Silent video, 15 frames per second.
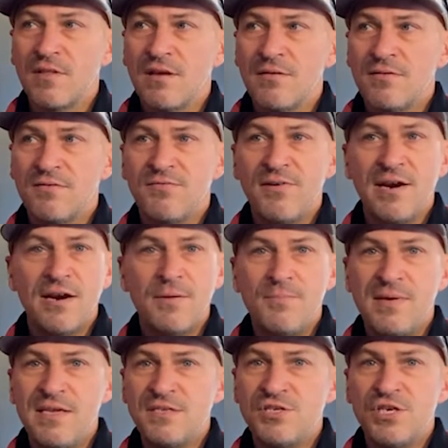It's very
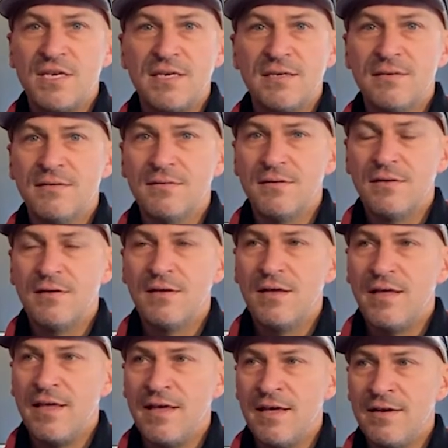peachy
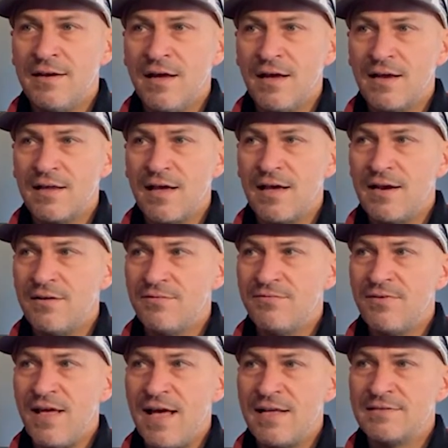and kind of
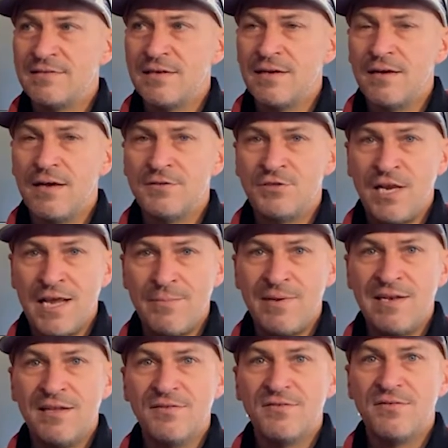adds a
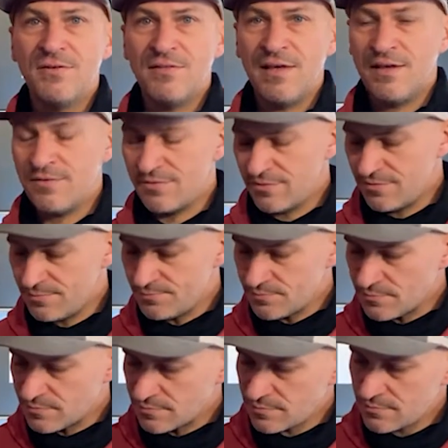jamminess to this.
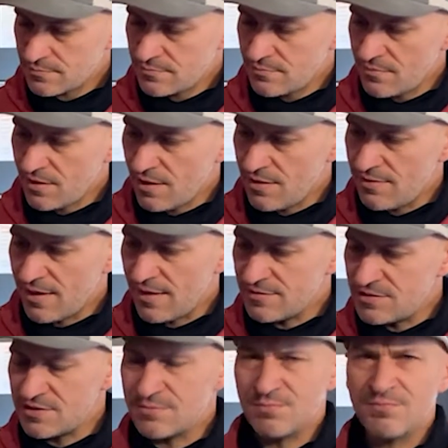That
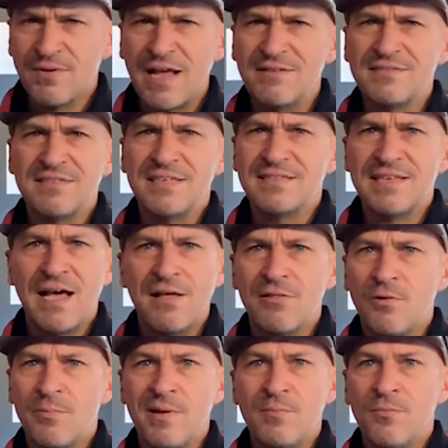just rounds things out a
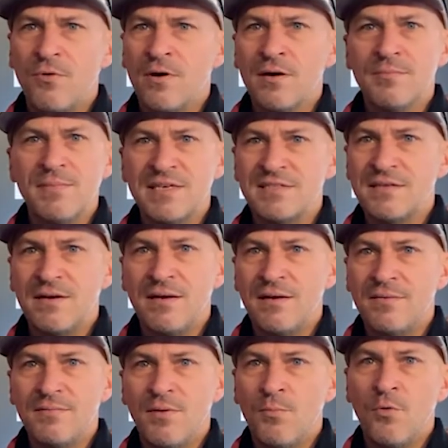little bit more, makes it a
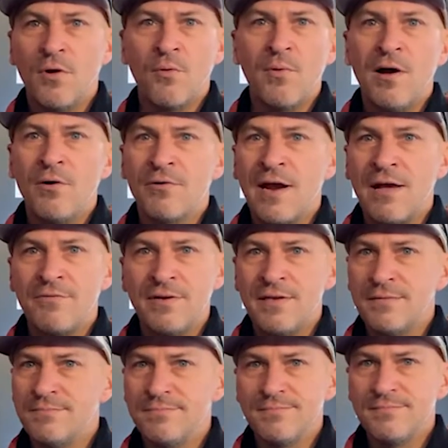more well-rounded
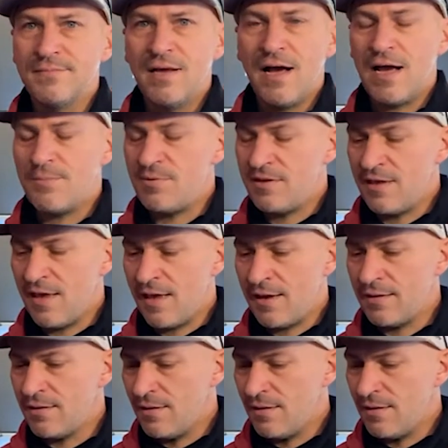IPA.